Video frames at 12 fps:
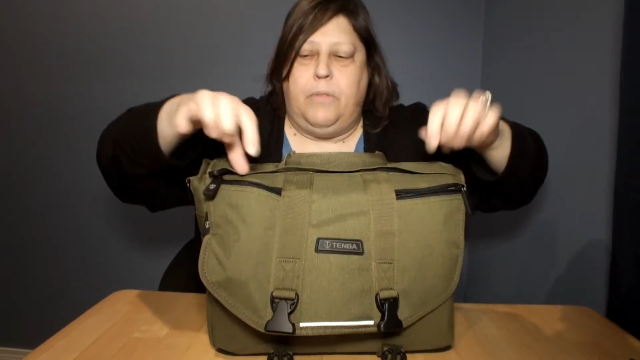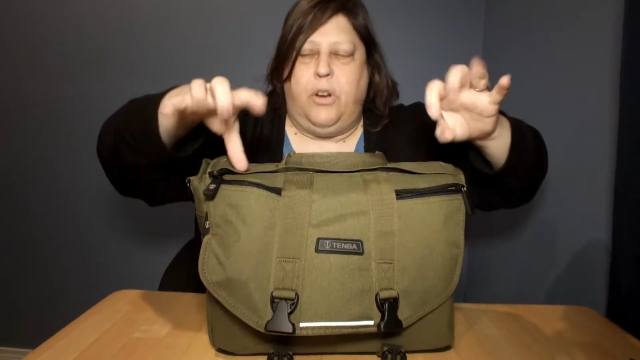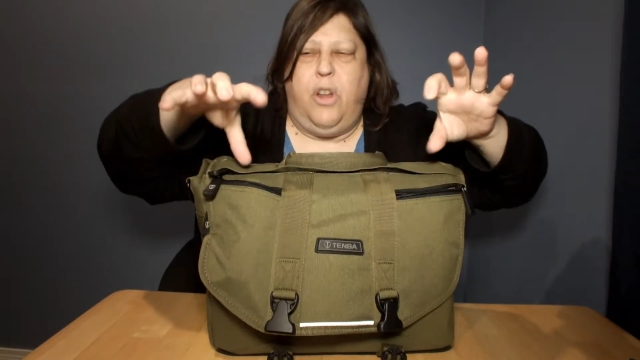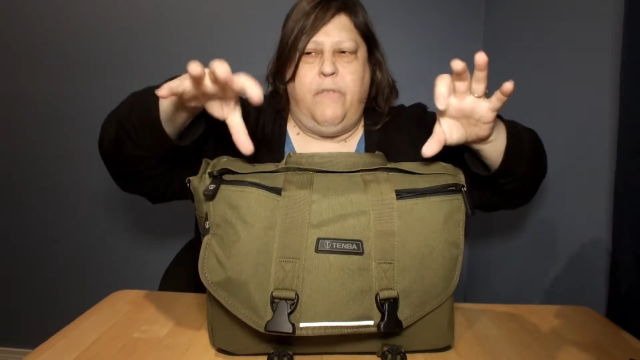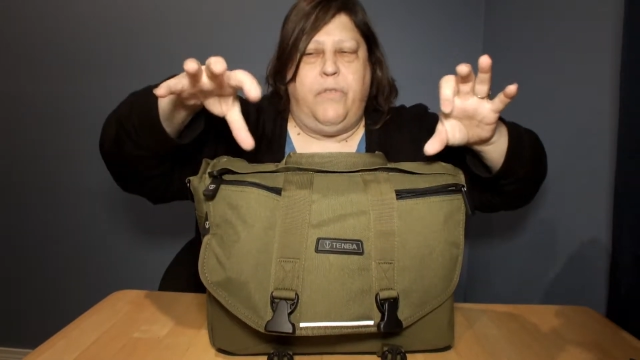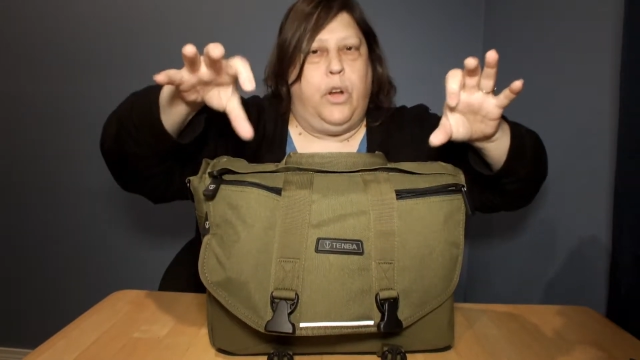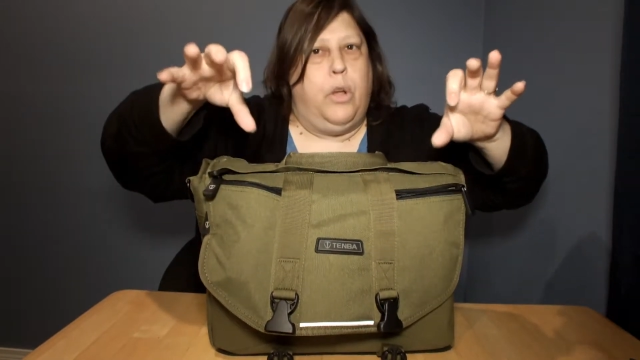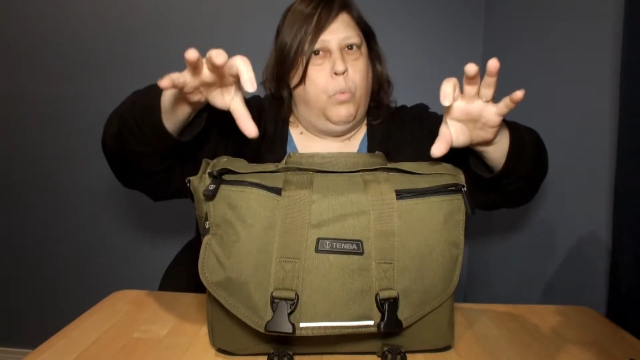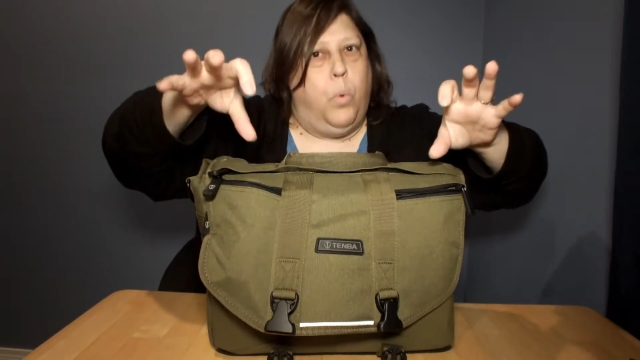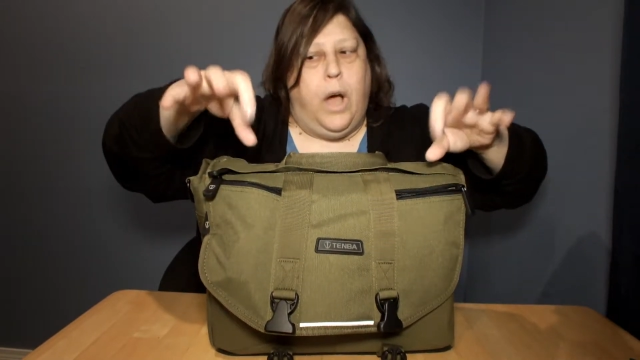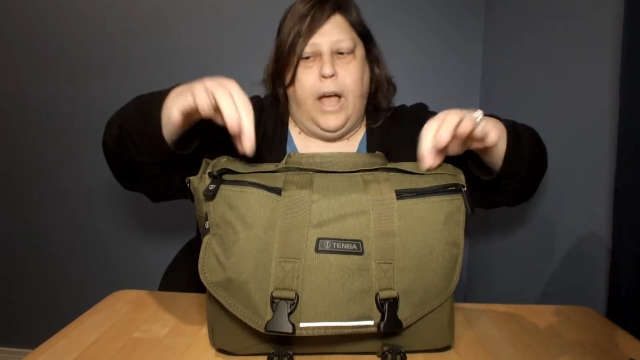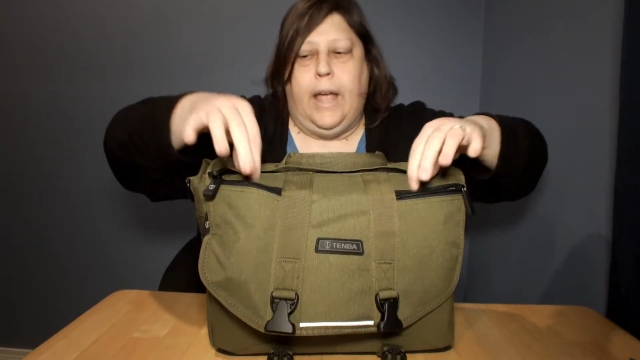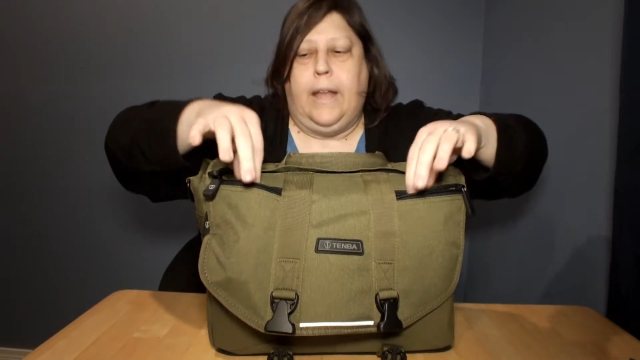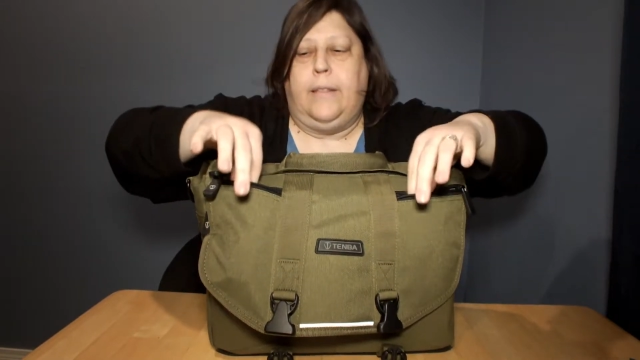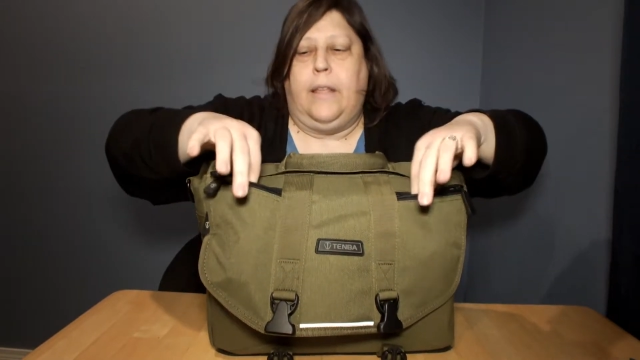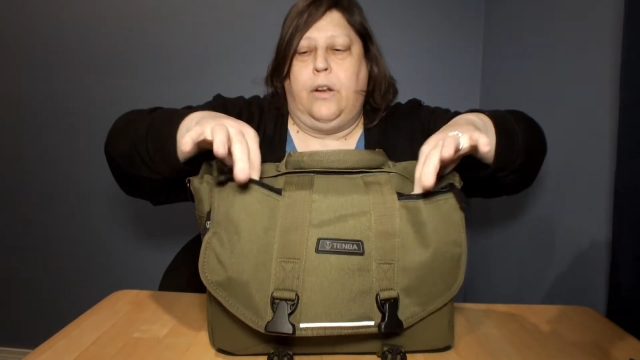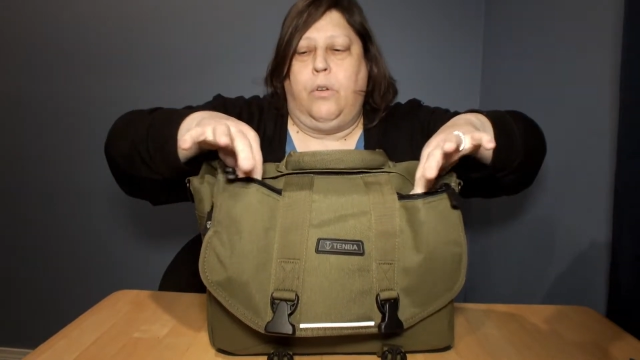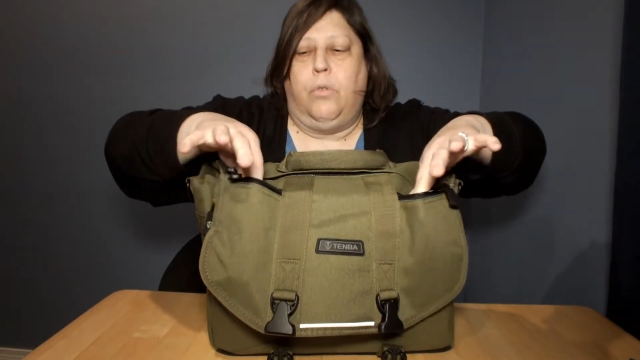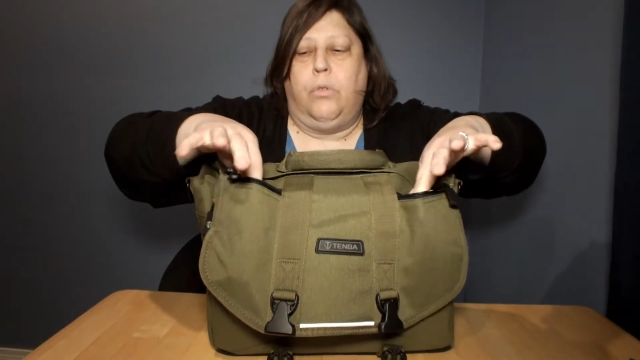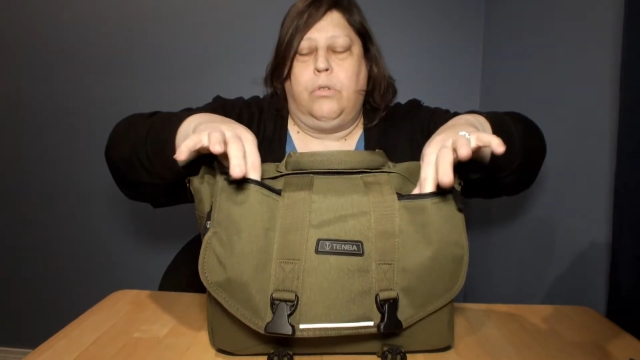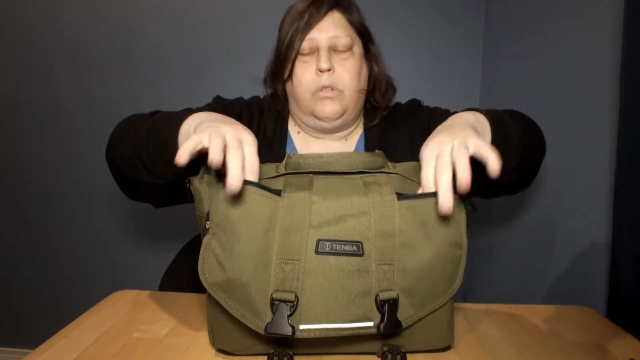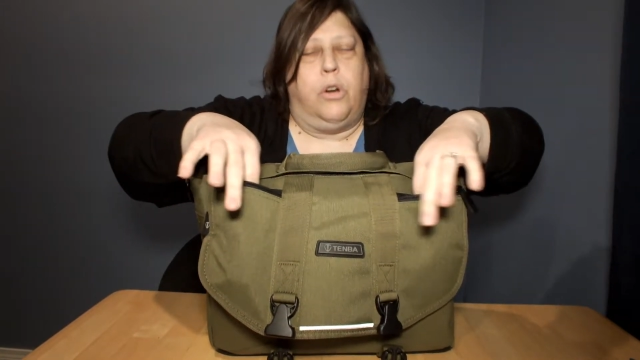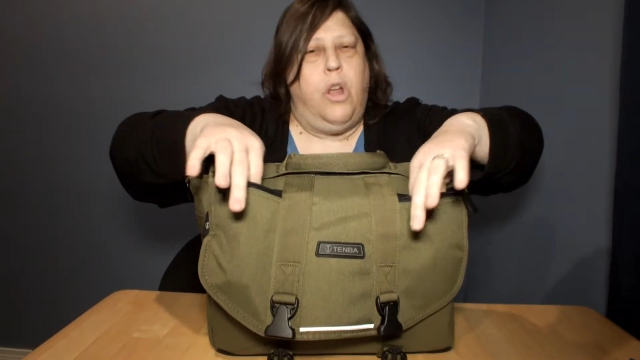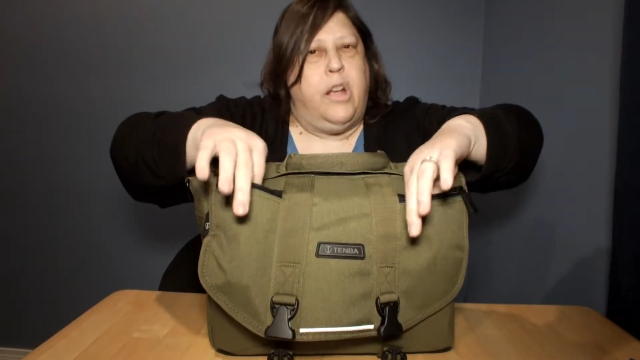they're not very wide, they're
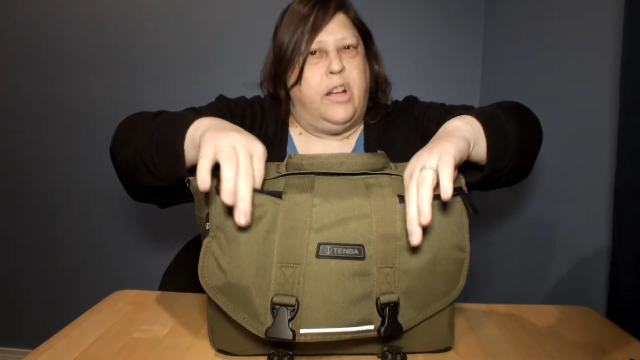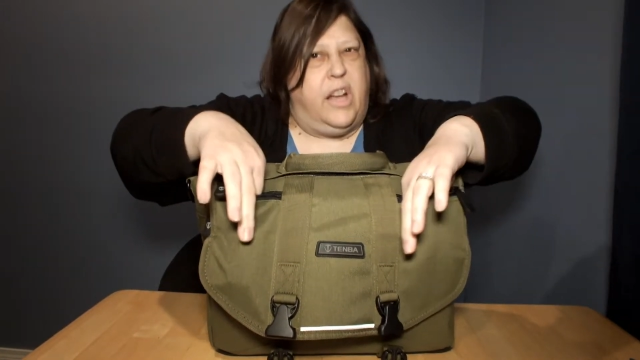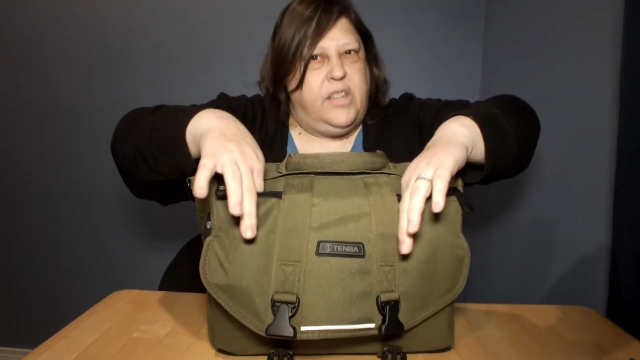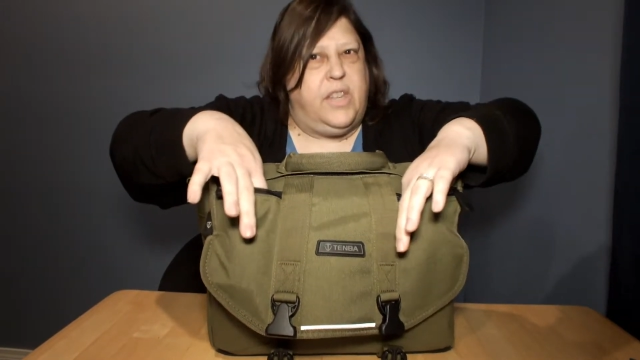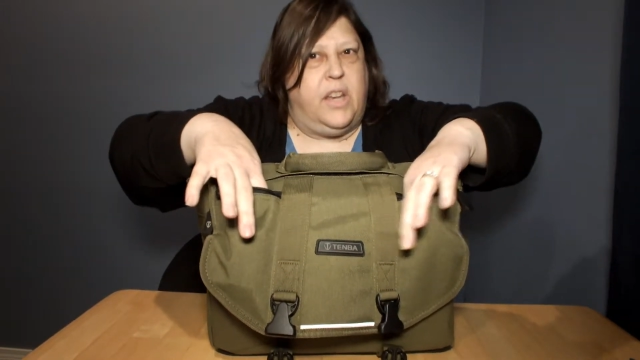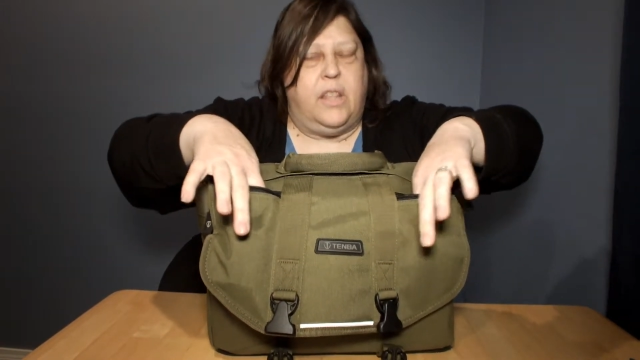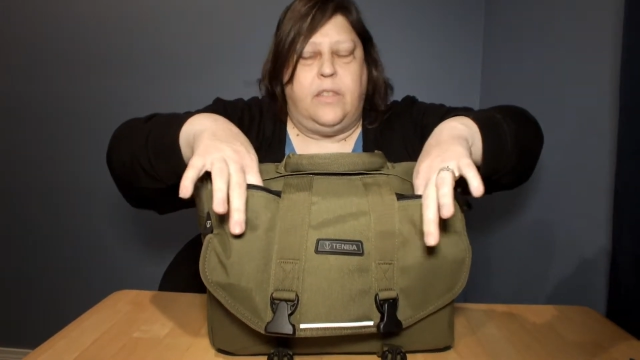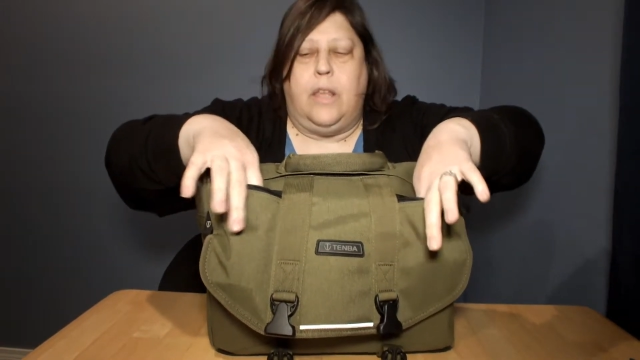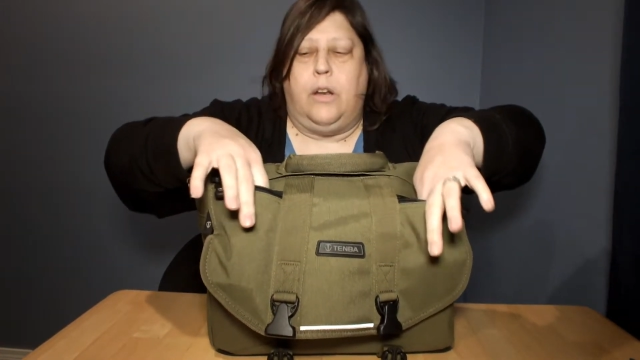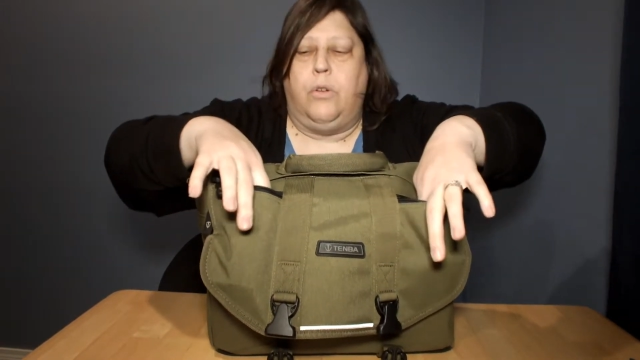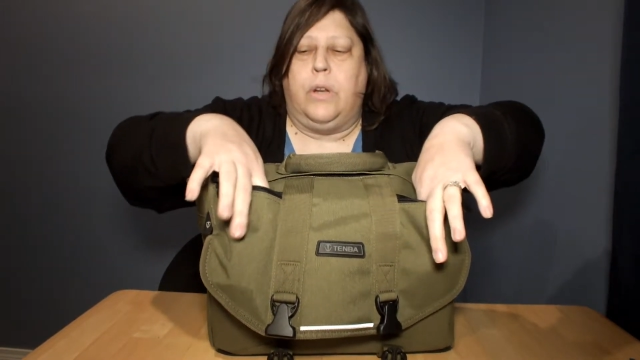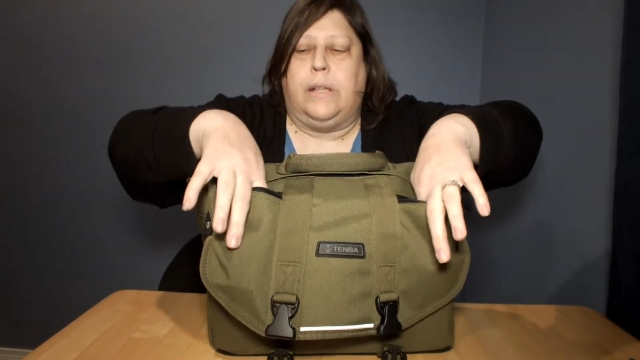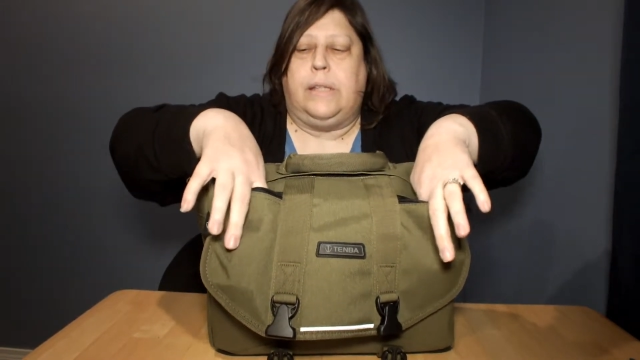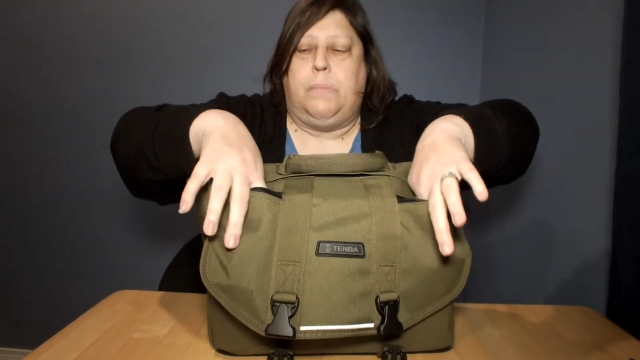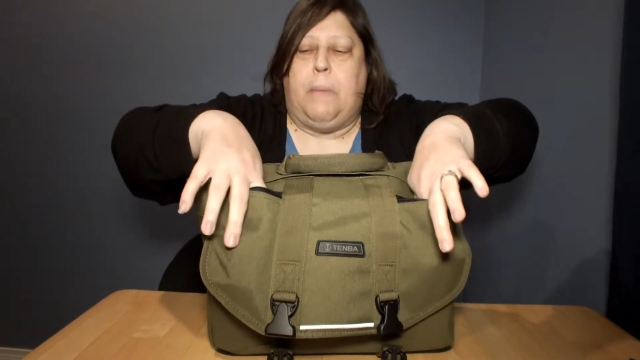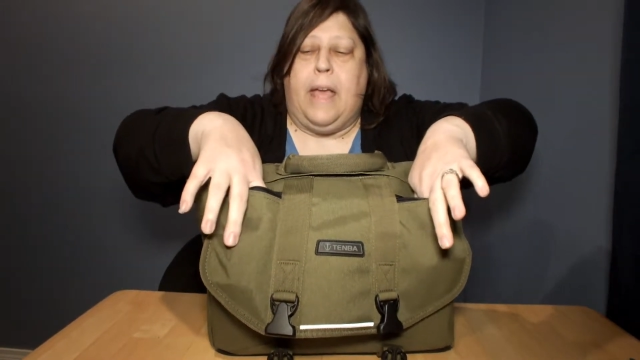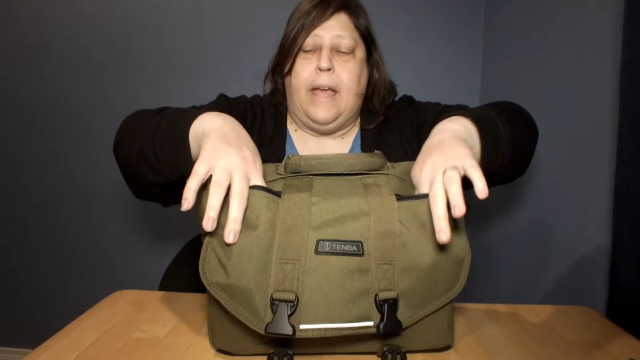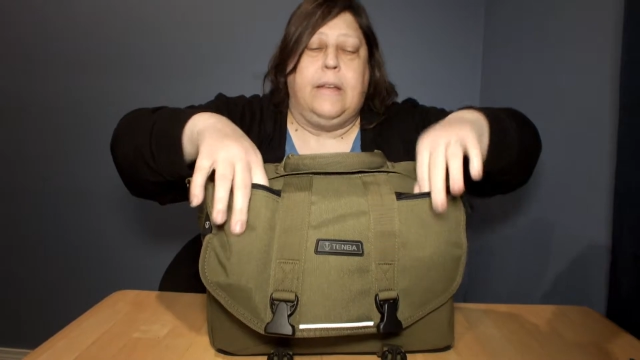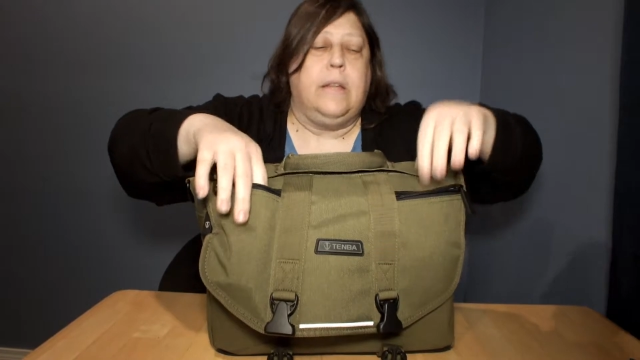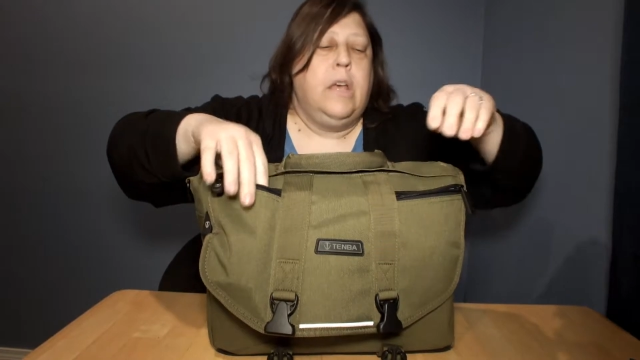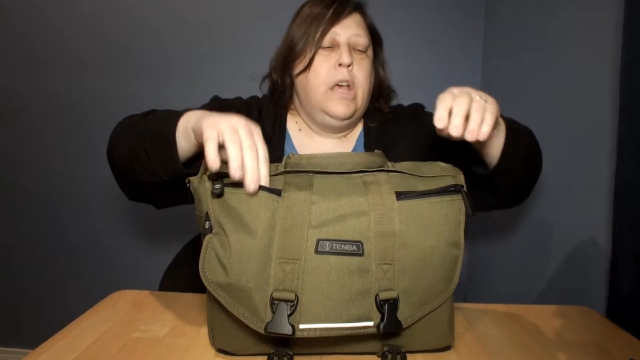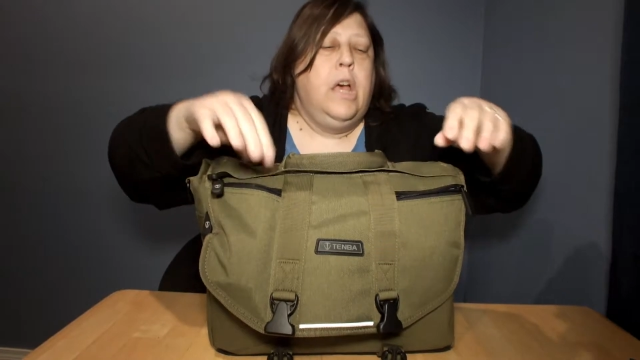not gusseted, they don't expand,